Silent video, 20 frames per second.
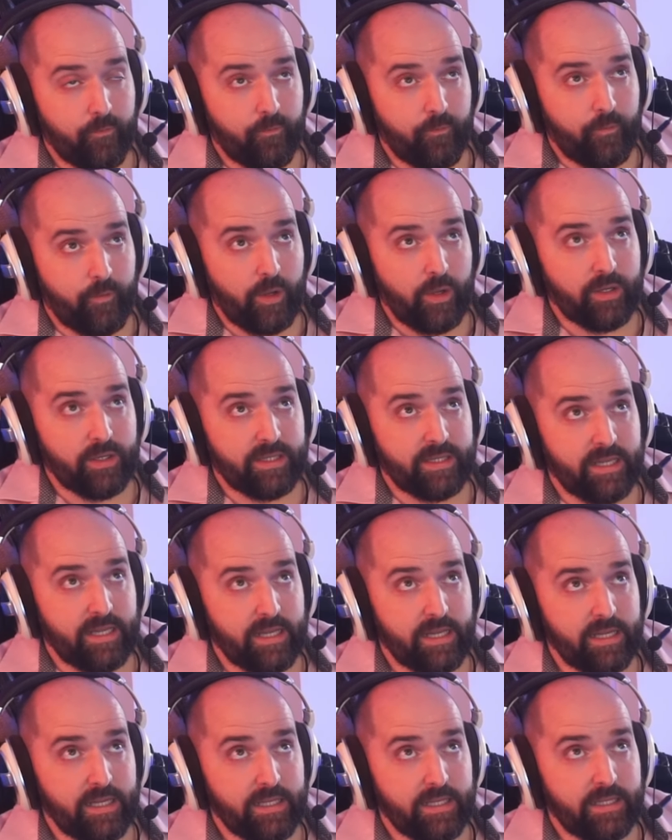
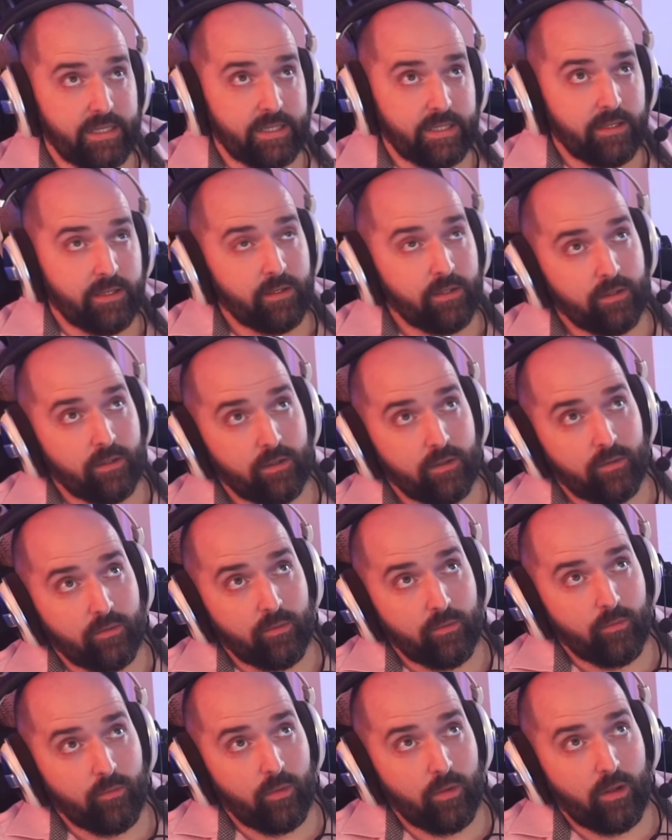versus
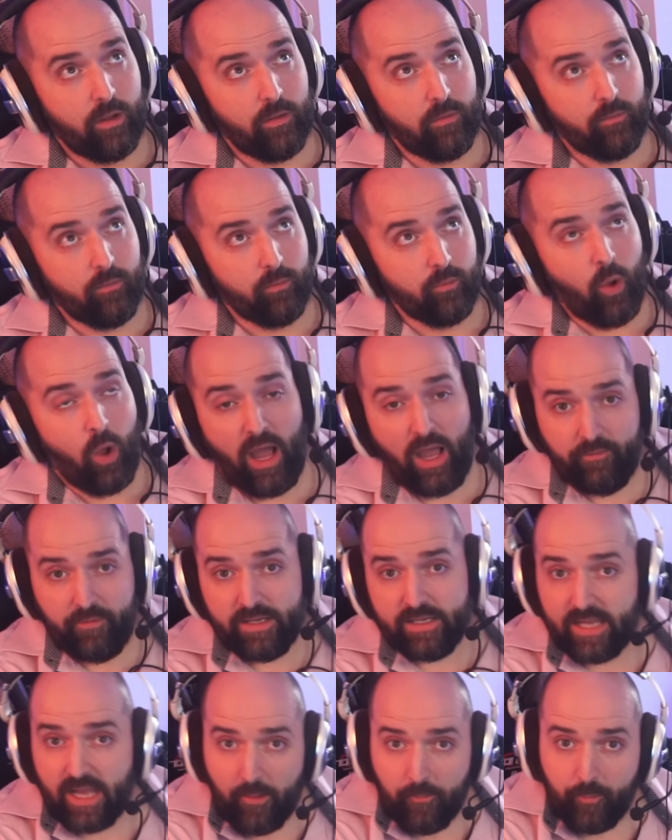not
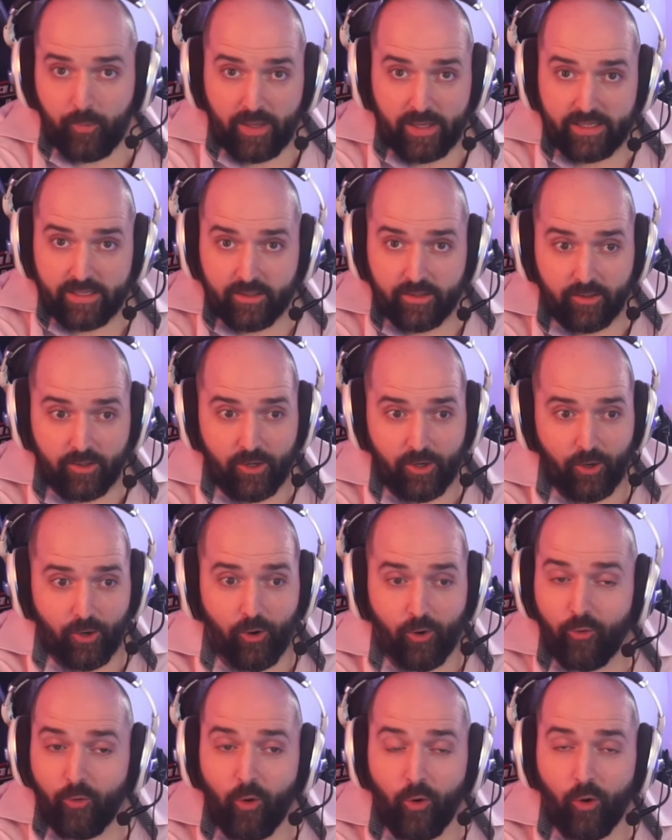having damping
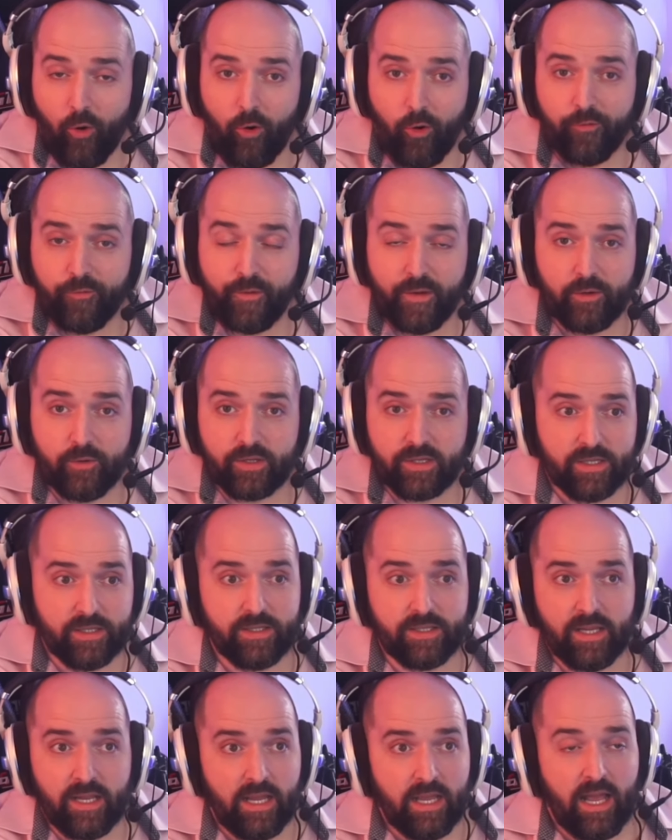or
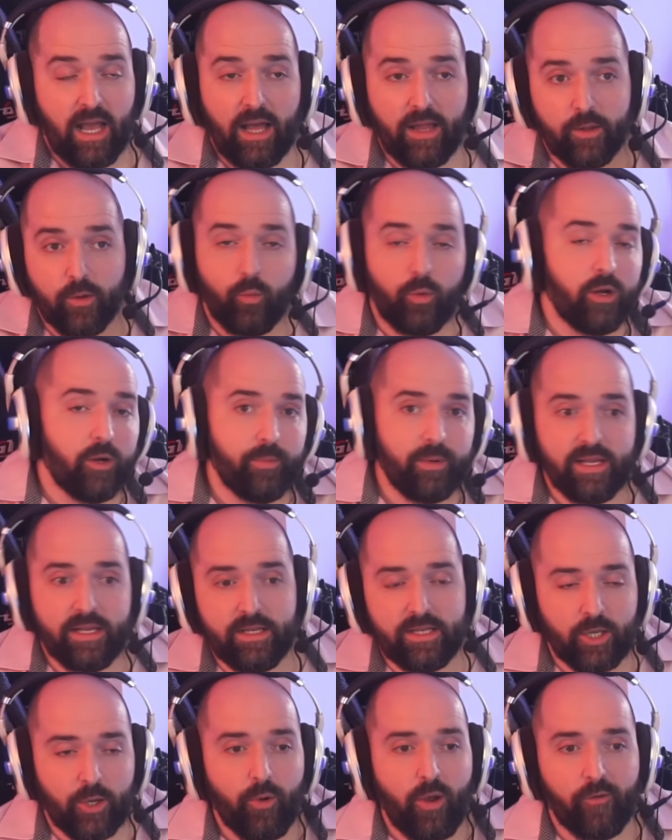filters and the wheel
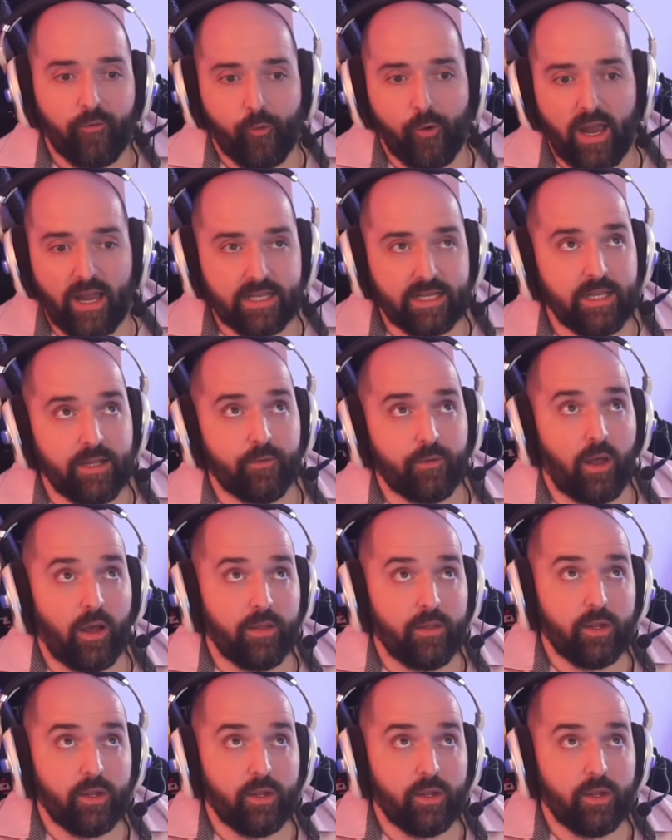being too overactive.